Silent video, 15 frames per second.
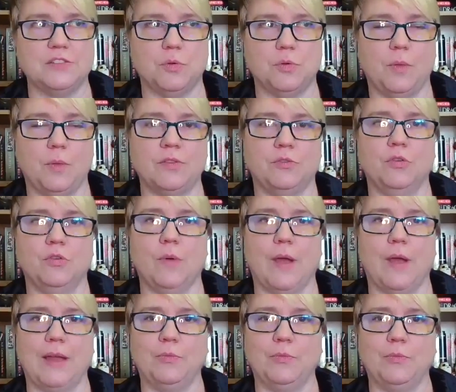we went through
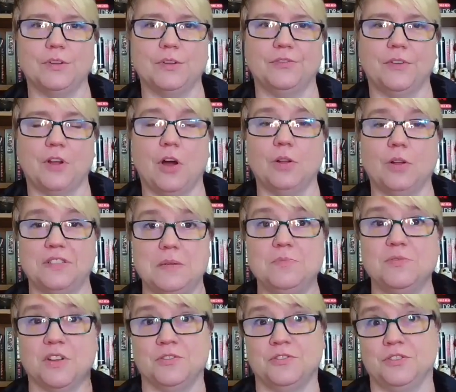and we sort of called
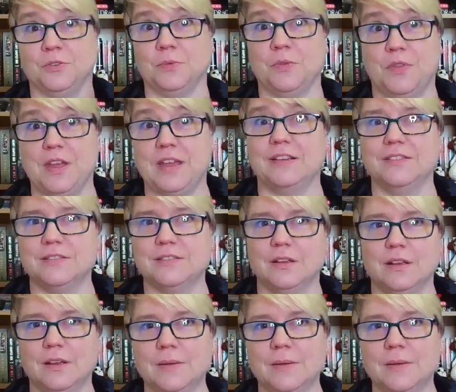dibs on certain things,